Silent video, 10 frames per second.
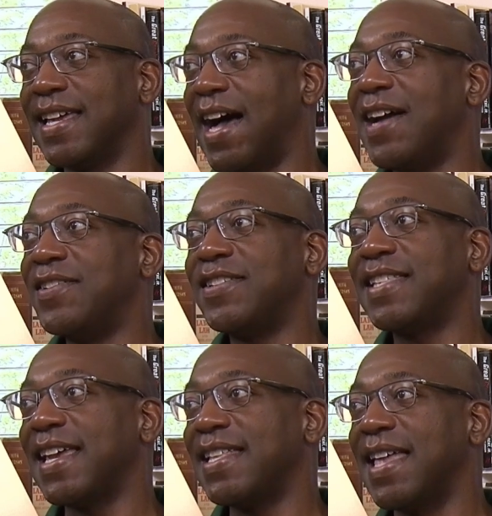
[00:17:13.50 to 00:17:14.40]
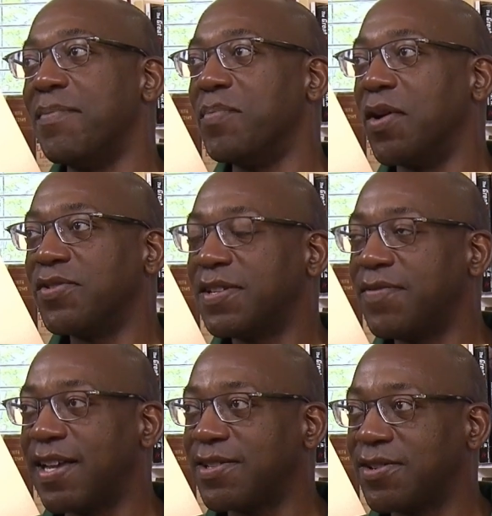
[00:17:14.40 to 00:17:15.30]
I understand that most
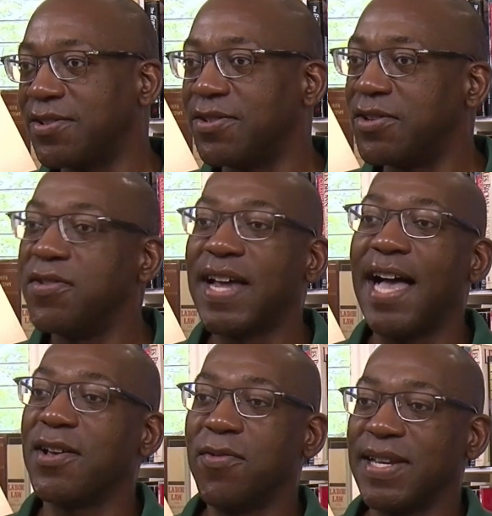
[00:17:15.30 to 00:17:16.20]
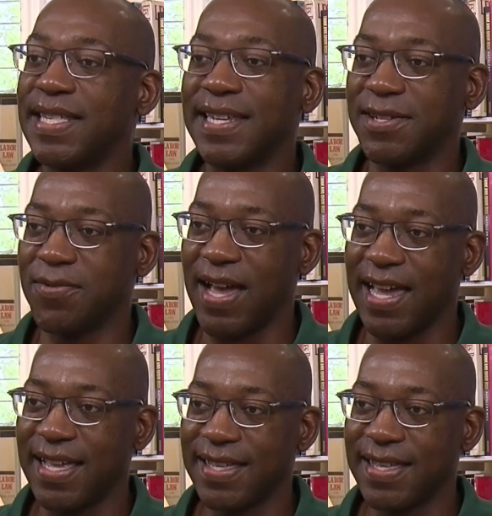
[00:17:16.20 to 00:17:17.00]
investors do not go in this way.